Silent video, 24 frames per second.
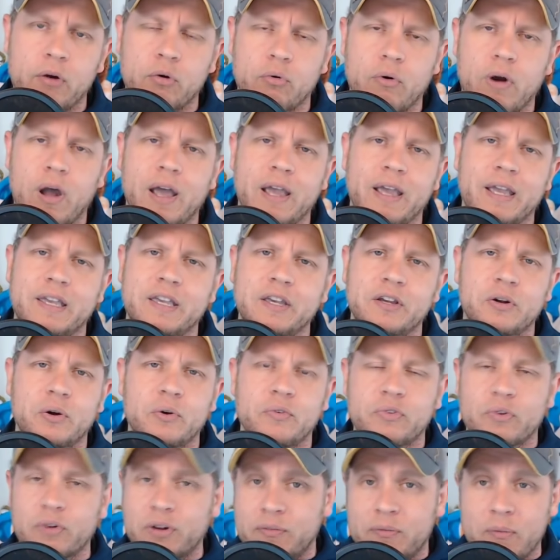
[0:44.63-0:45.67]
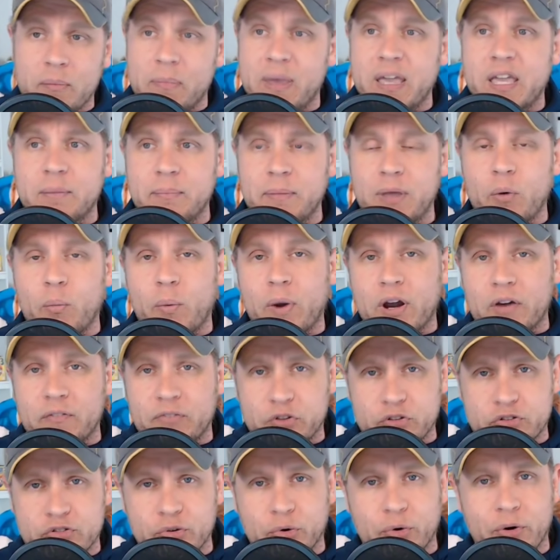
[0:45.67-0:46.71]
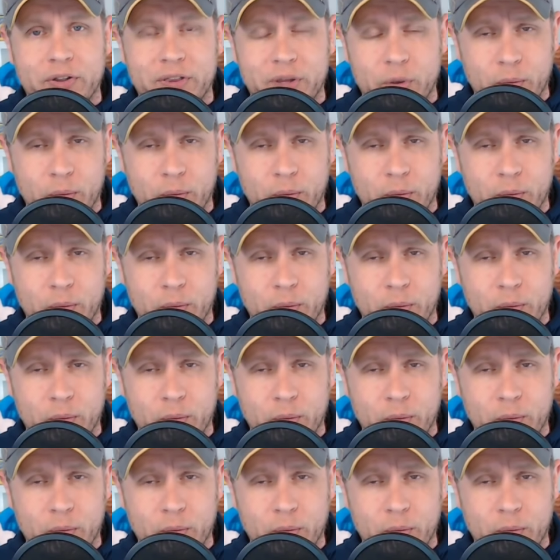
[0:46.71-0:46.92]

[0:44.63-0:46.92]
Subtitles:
Ryan Kennel for even making me aware of the story